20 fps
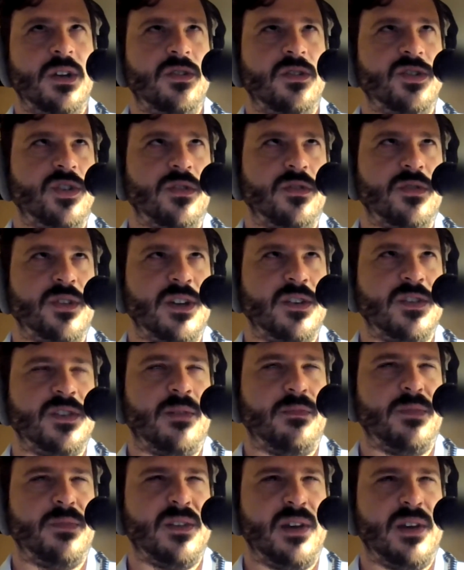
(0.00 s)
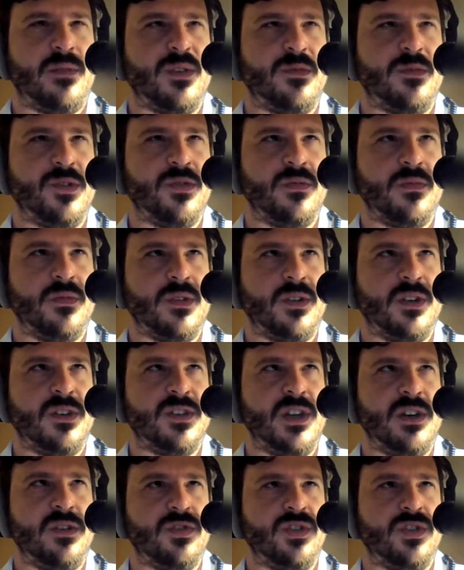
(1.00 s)
Certainly is something that we will
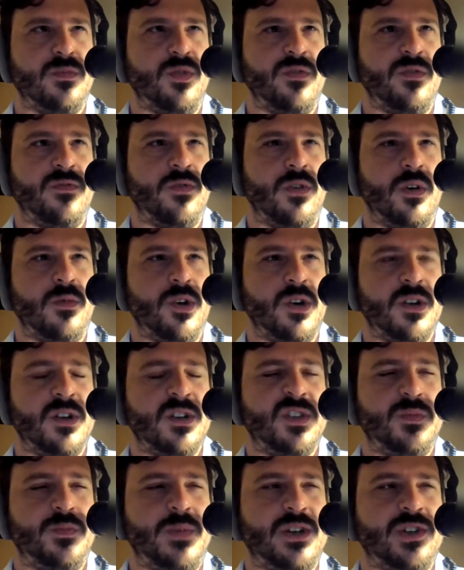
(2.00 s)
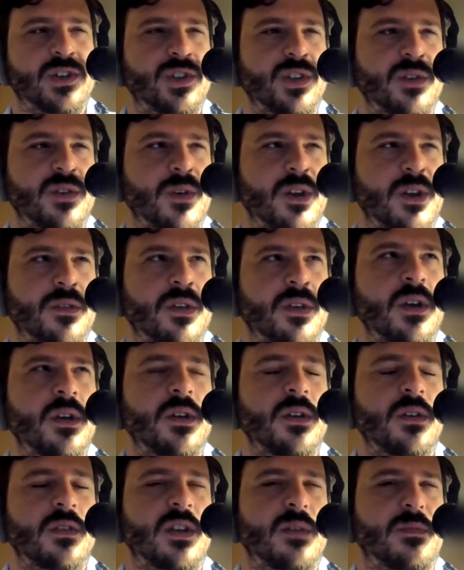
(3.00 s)
continue to move forward, especially with
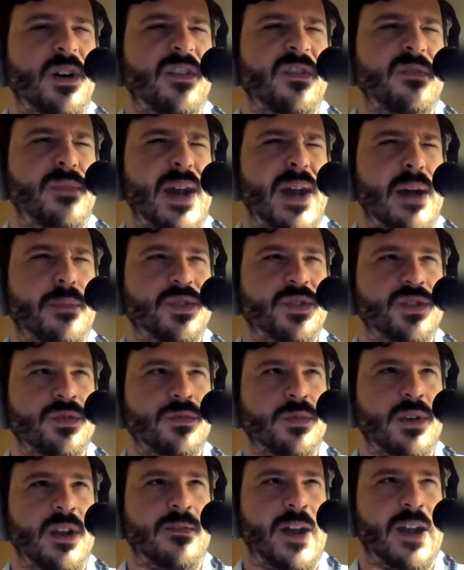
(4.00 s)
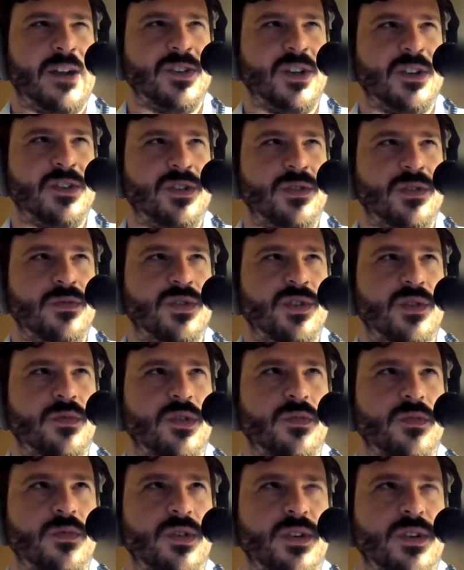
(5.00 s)
the amount of maps we have access to. So
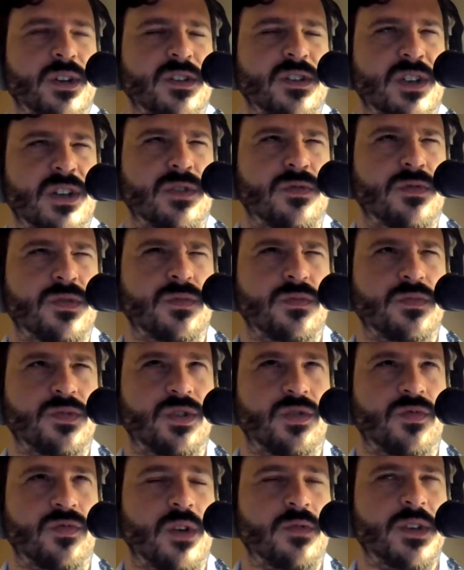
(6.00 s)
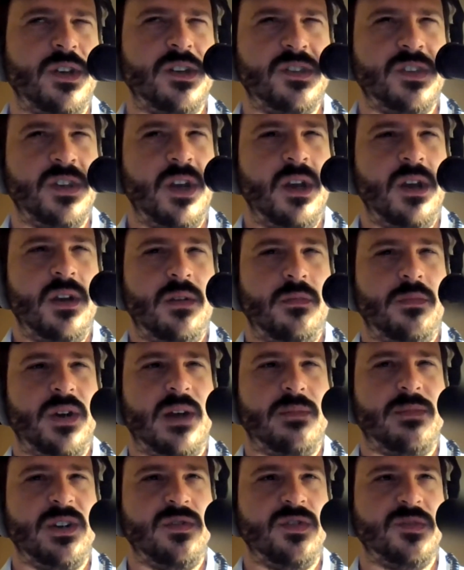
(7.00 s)
we'll continue to grow this, but
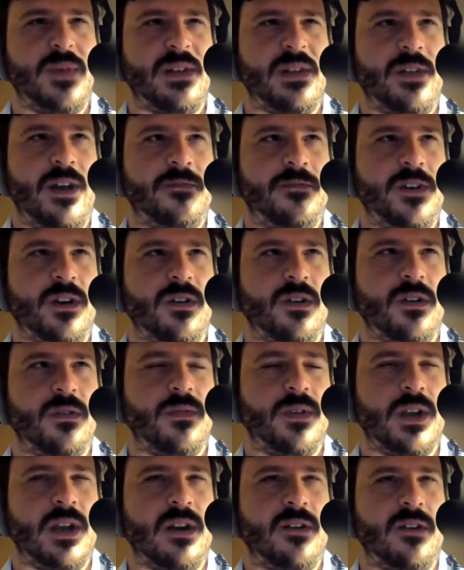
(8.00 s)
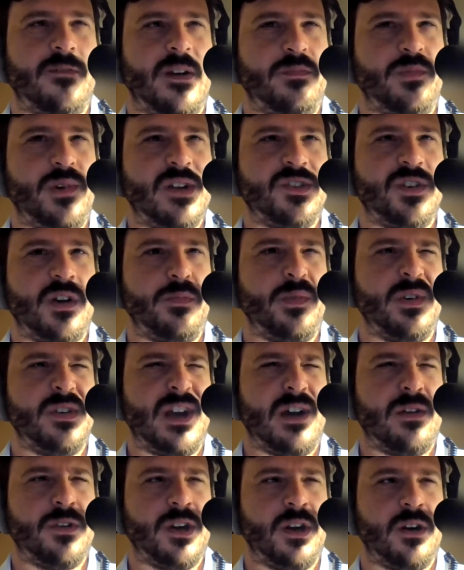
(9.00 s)
I'm going to use my left arrow. Again, if I press up or
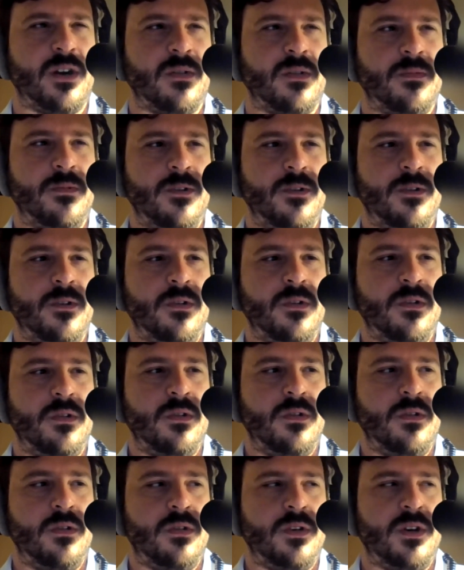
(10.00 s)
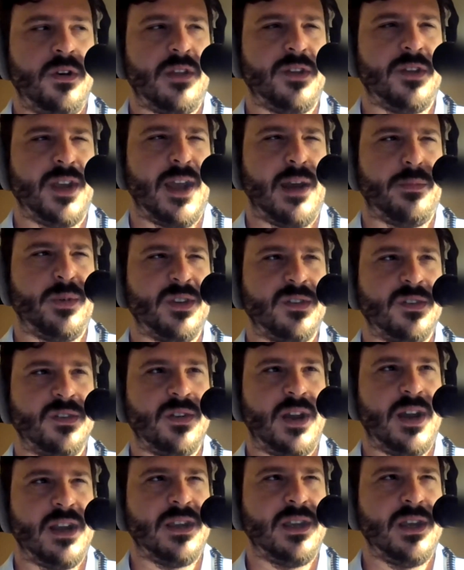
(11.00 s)
down here, nothing happens.
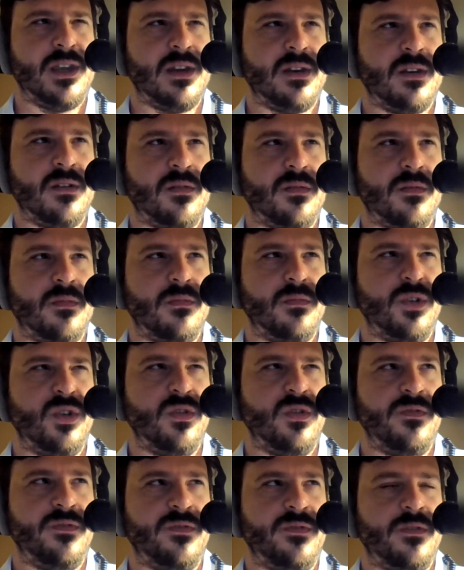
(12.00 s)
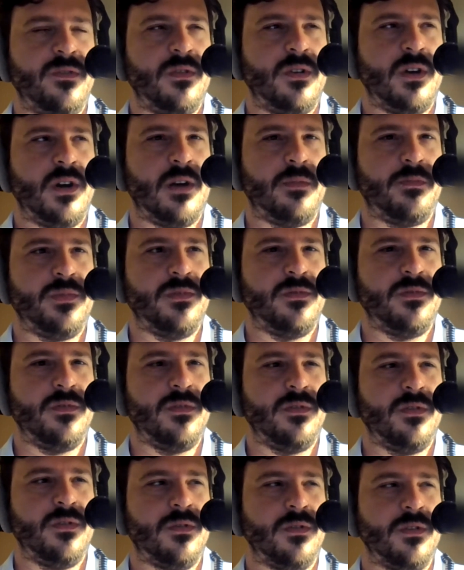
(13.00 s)
I can't move up
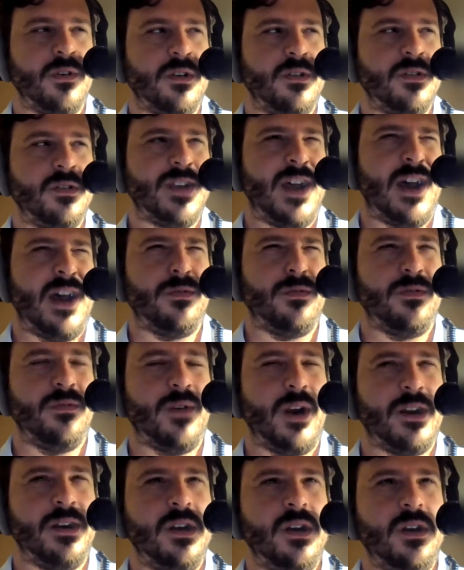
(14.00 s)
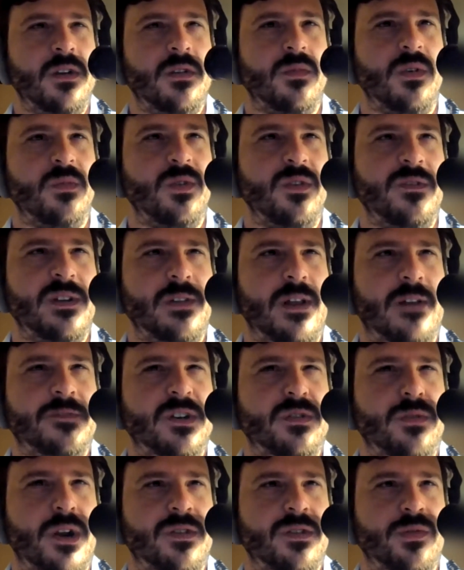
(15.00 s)
or down, right? We're moving left
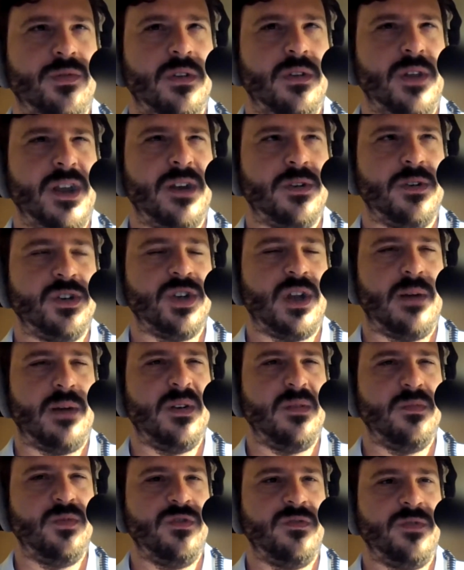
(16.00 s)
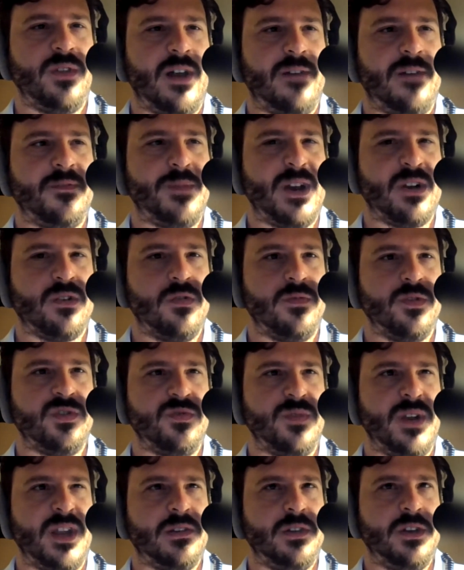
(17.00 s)
and right through our language. I'm going to move left back over
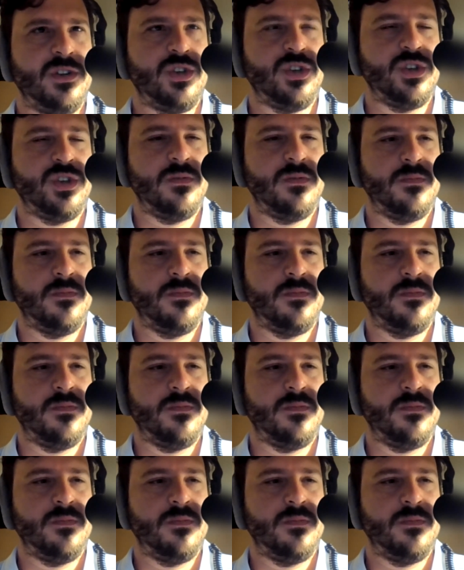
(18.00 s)
to English.